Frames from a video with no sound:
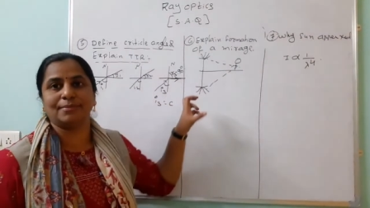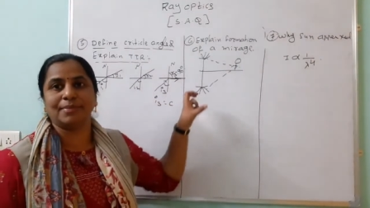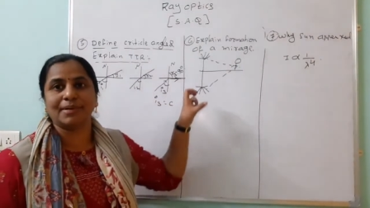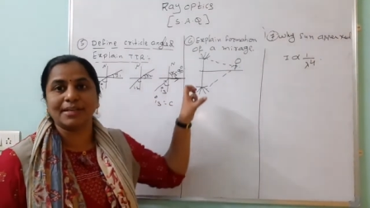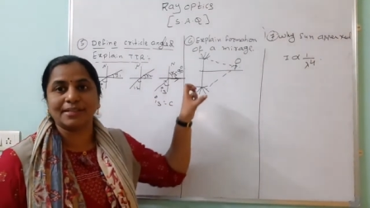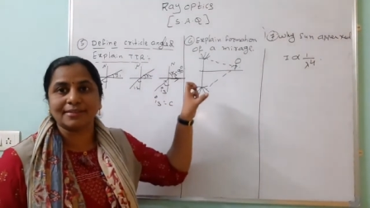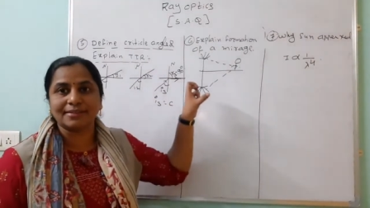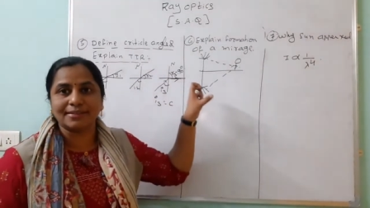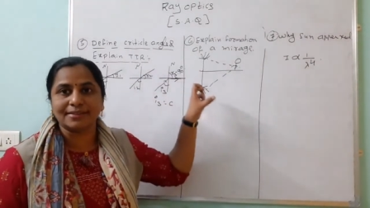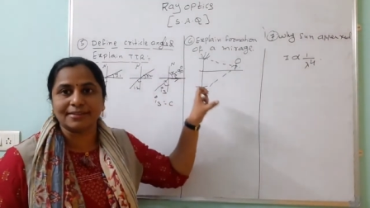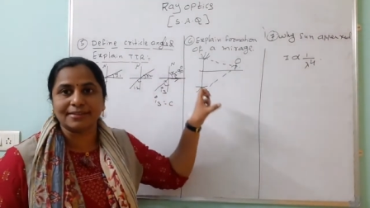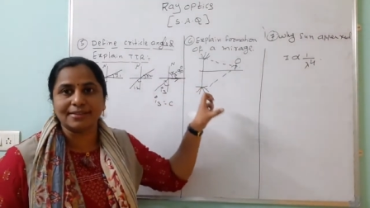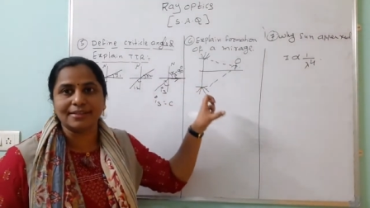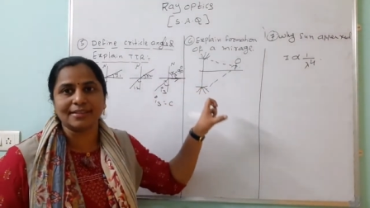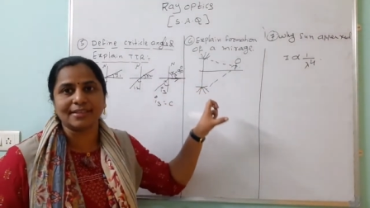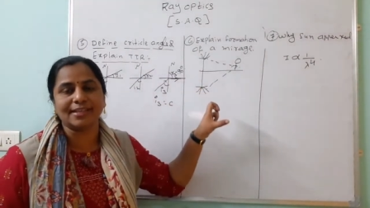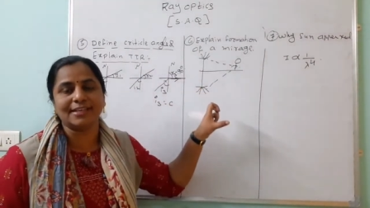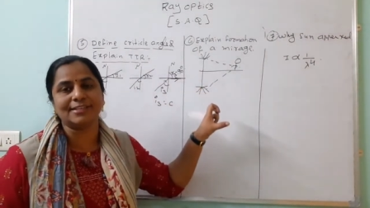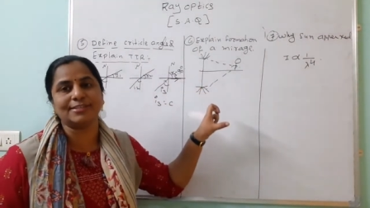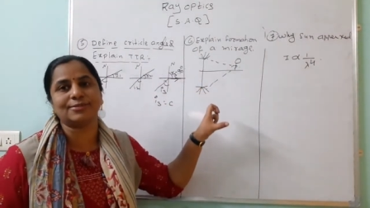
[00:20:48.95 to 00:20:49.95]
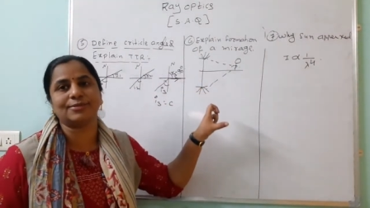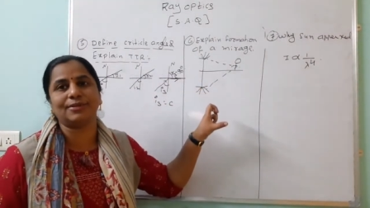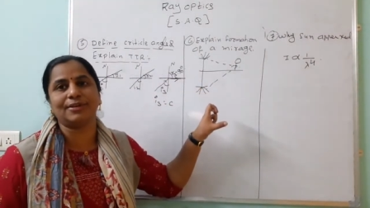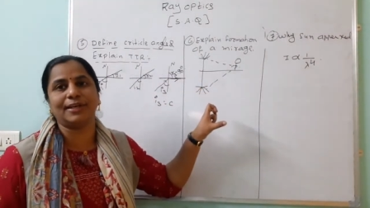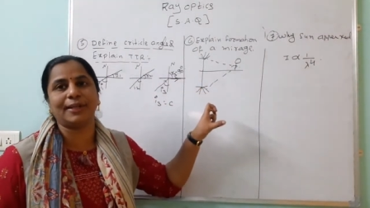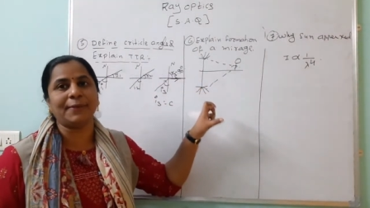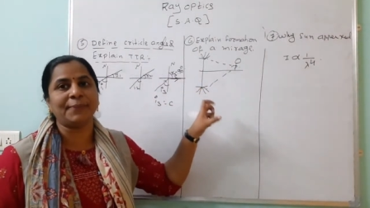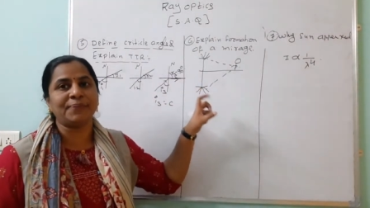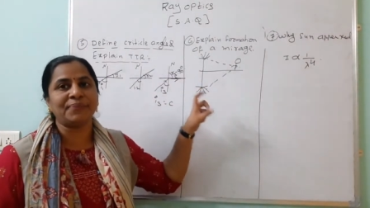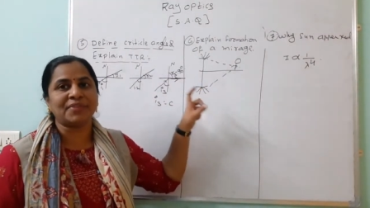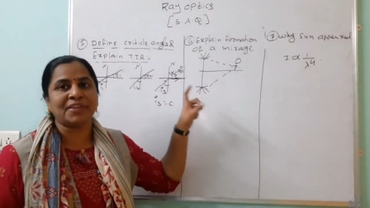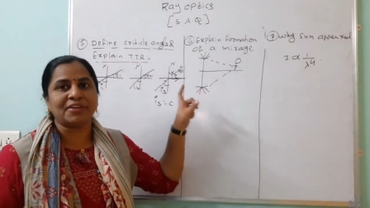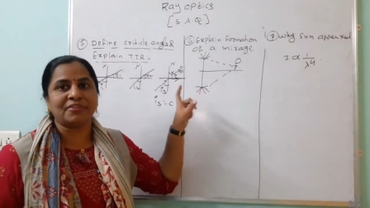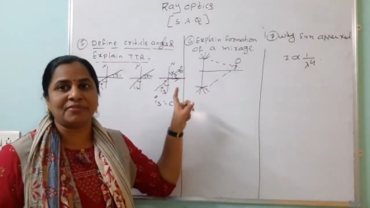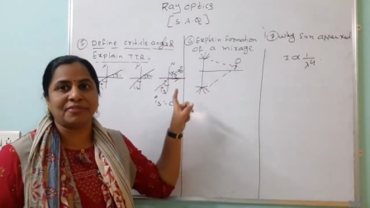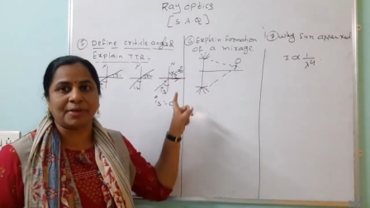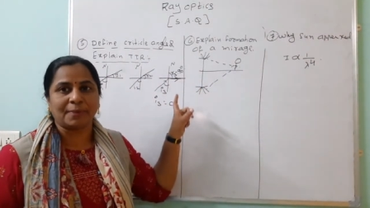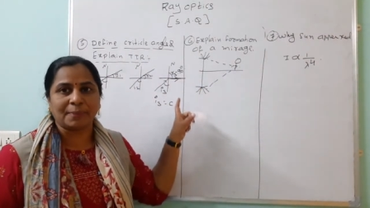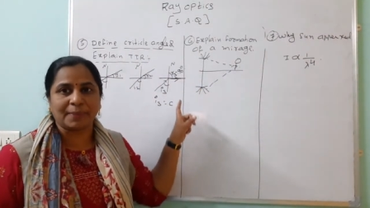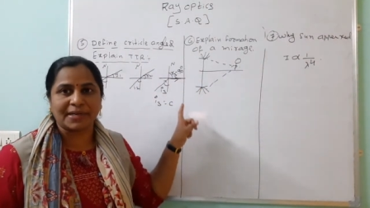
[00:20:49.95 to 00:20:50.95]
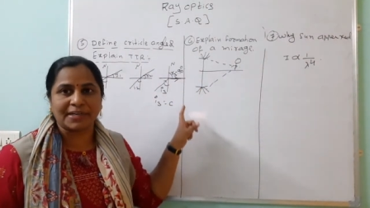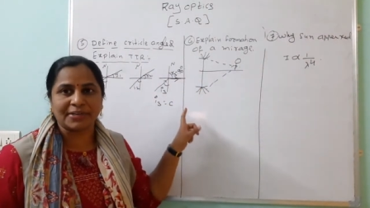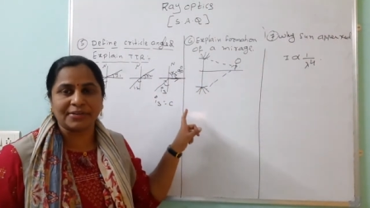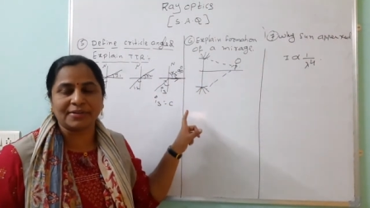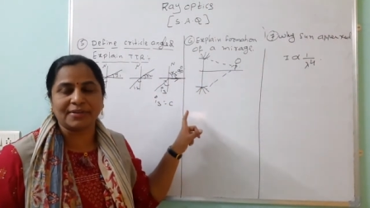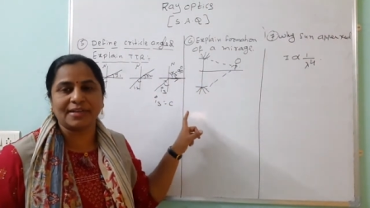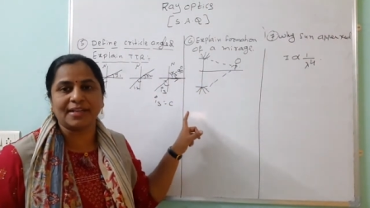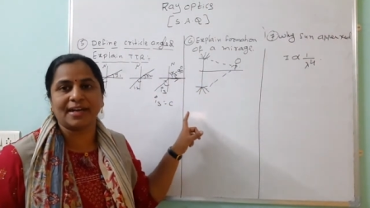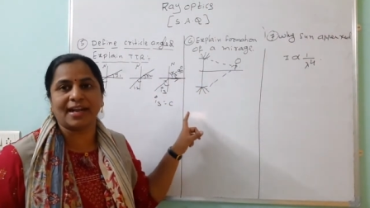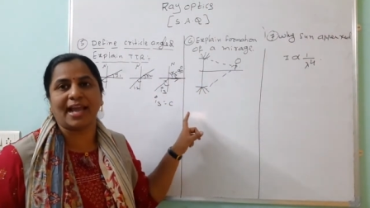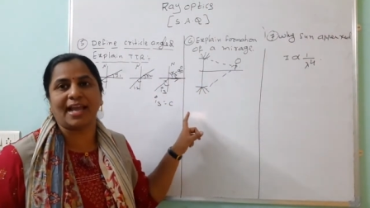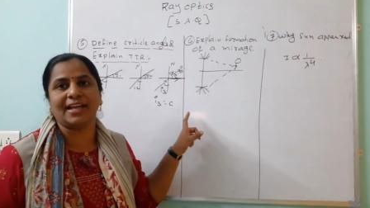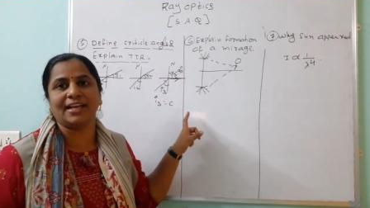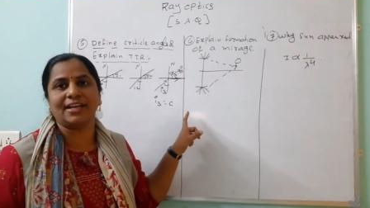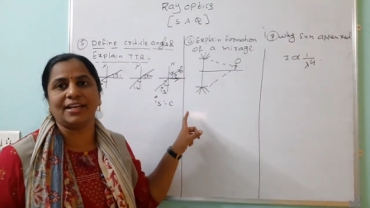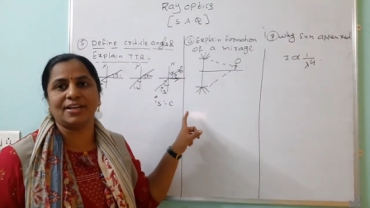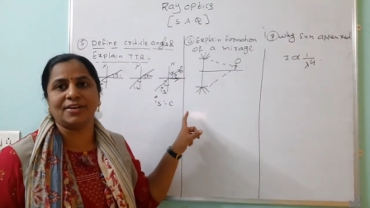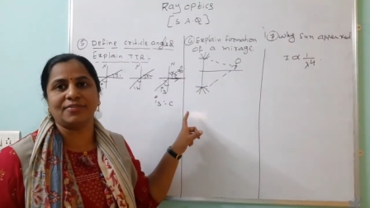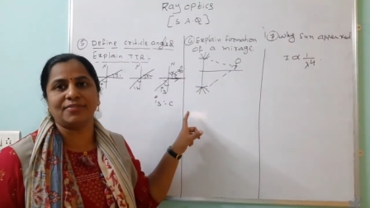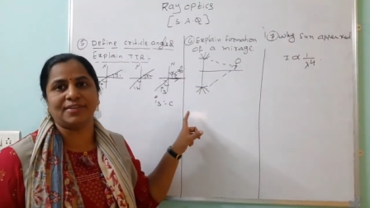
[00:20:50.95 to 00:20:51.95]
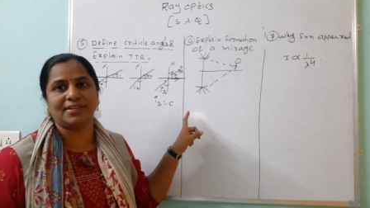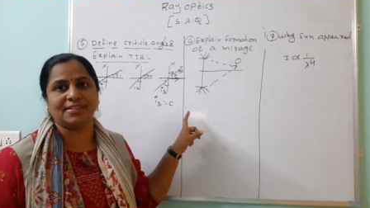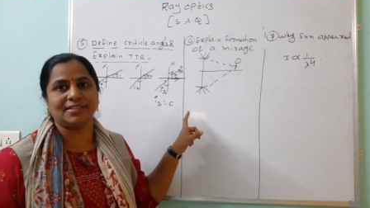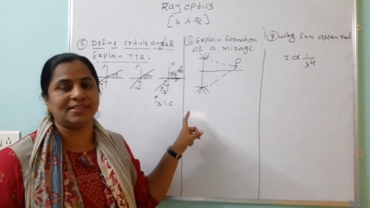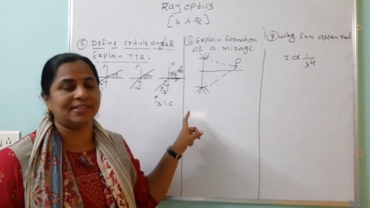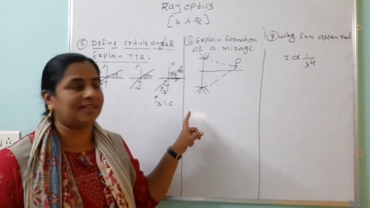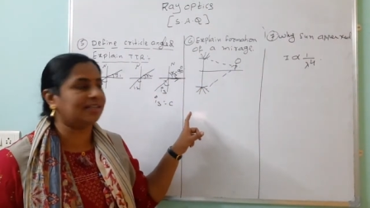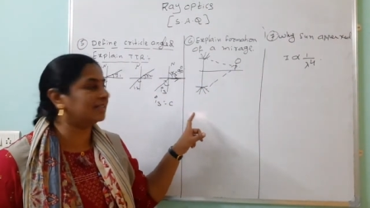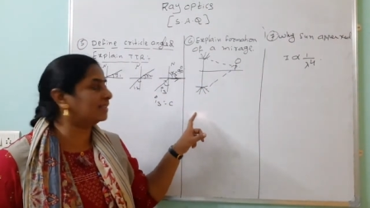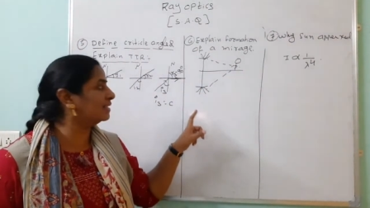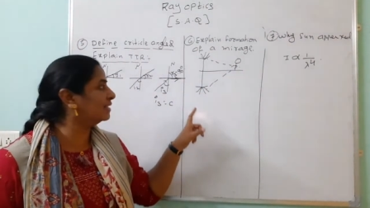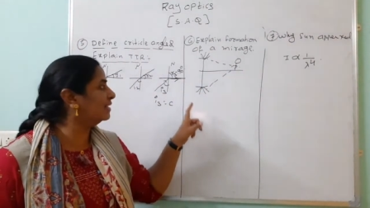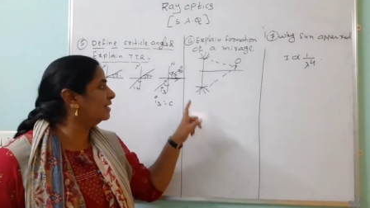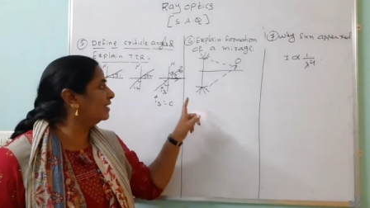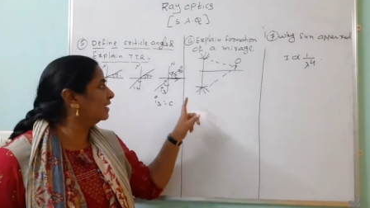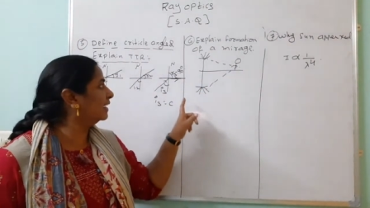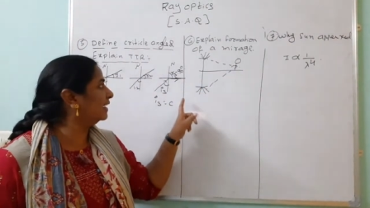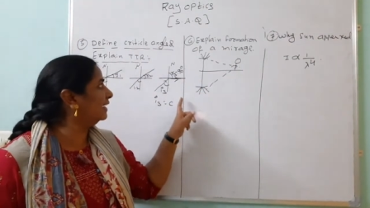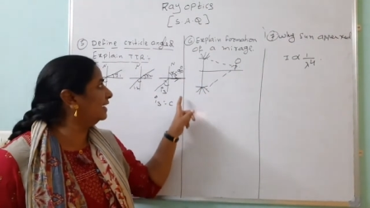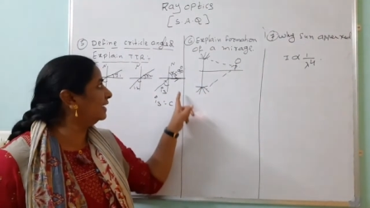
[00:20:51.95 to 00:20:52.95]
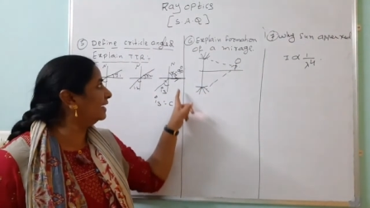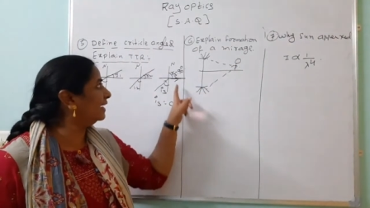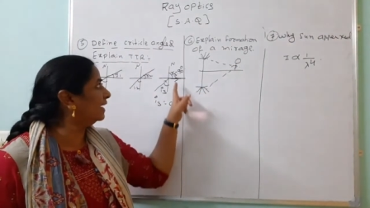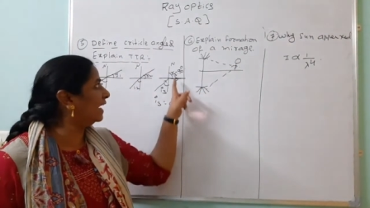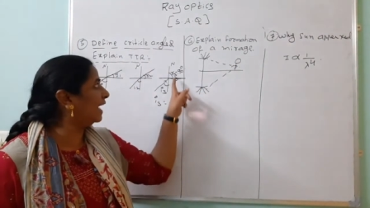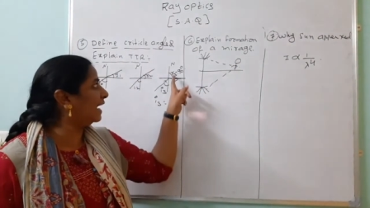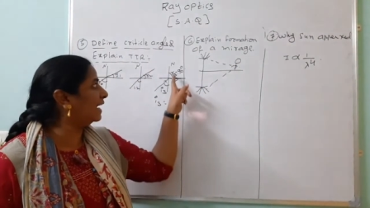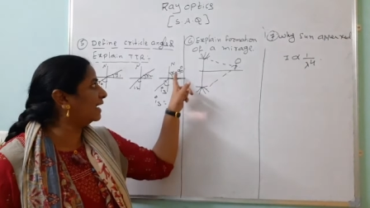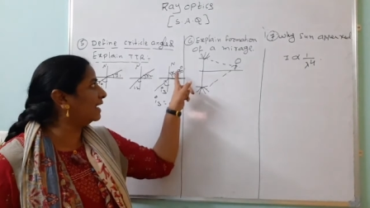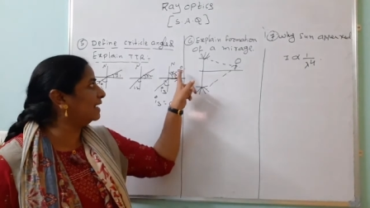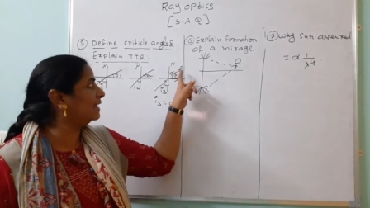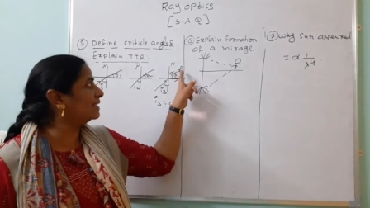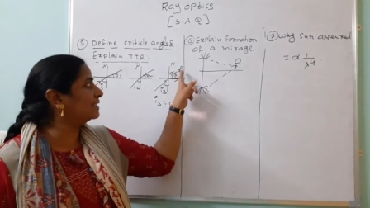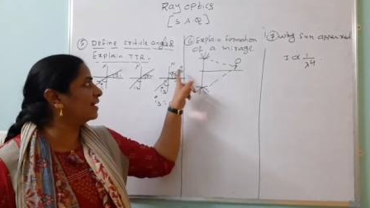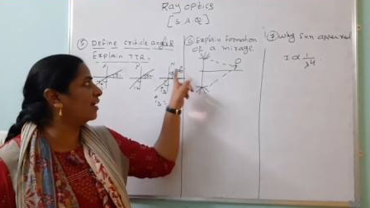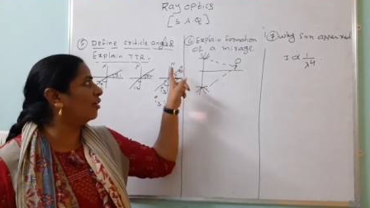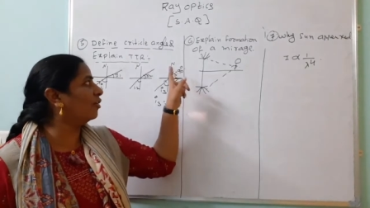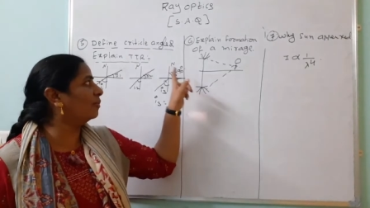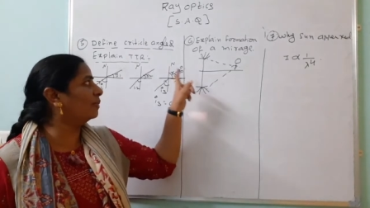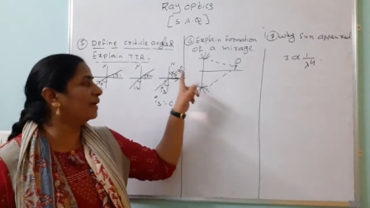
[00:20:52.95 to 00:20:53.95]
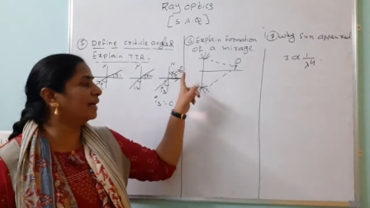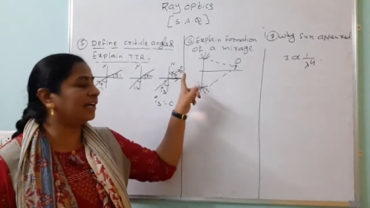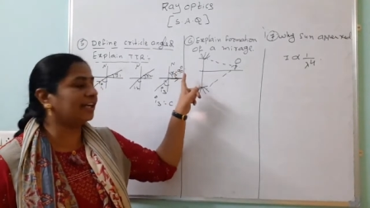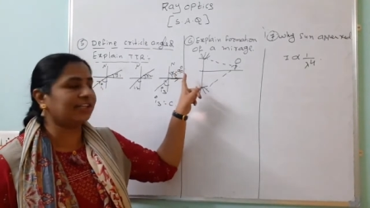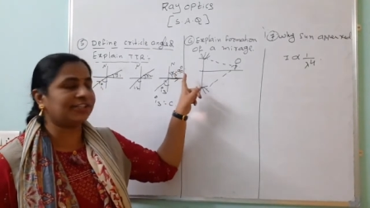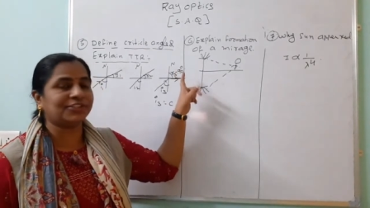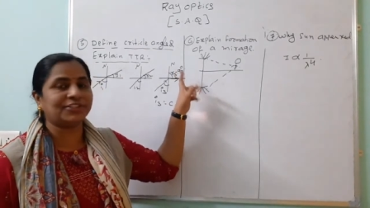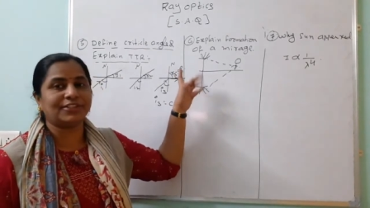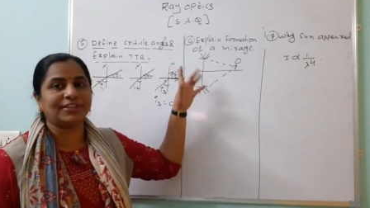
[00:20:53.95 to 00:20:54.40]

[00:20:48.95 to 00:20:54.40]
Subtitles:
But third case only, for particular angle of incidence, critical angle is how much?